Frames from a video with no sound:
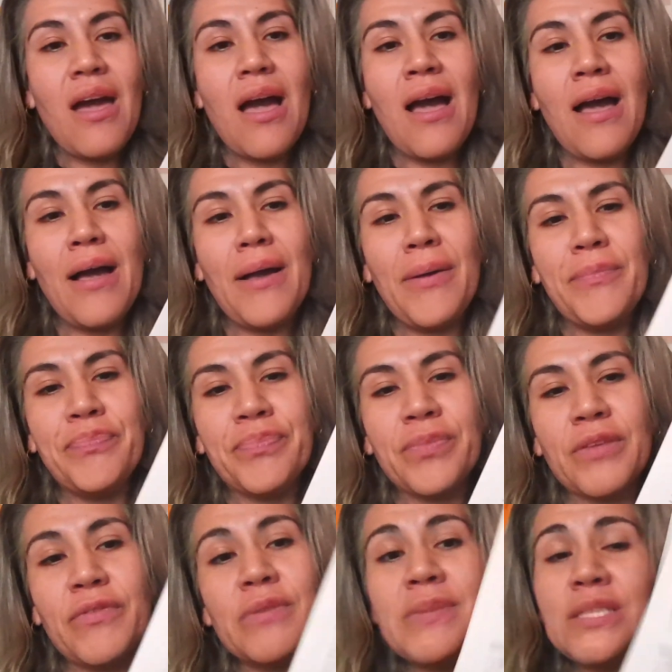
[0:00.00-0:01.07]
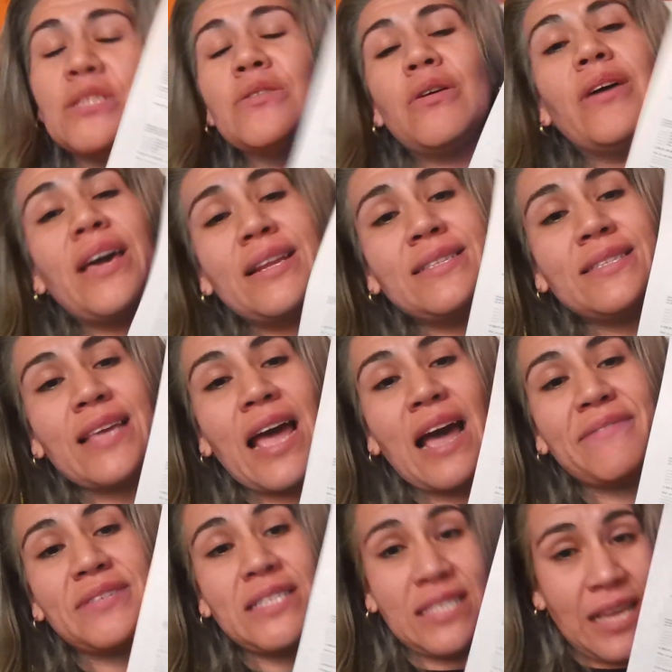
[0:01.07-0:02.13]
for me to go ahead and
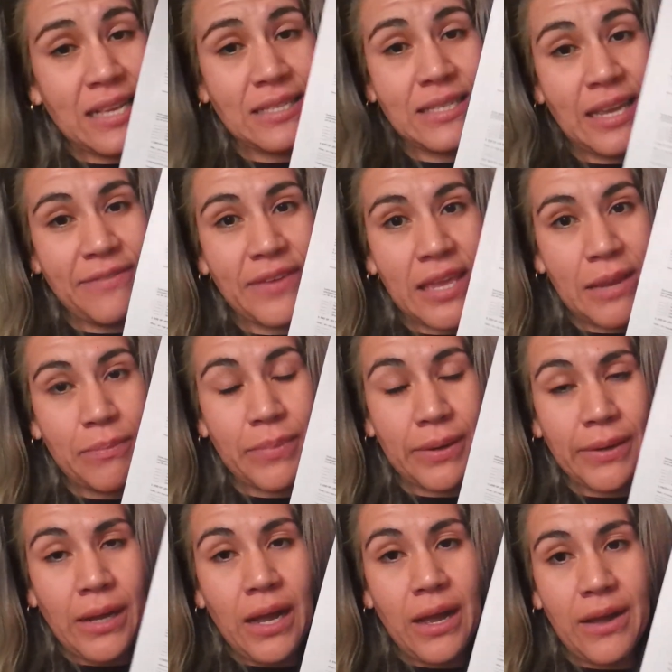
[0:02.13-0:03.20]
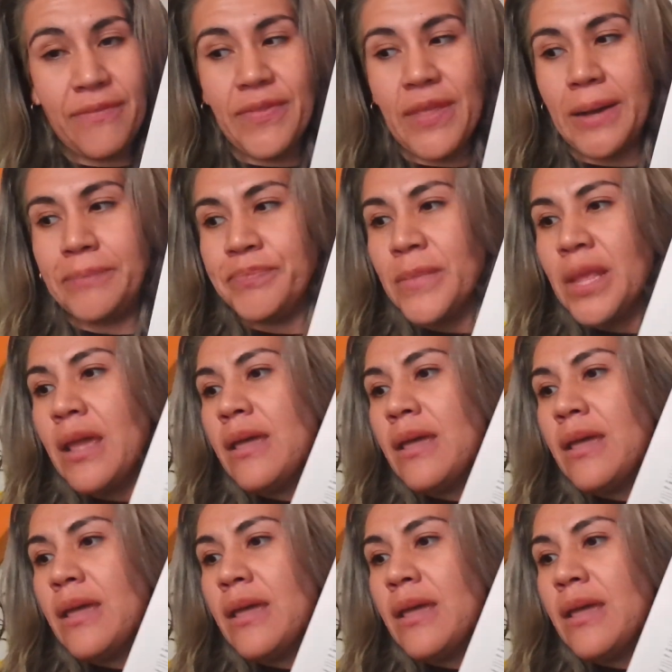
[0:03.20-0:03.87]
have a safe keep of them.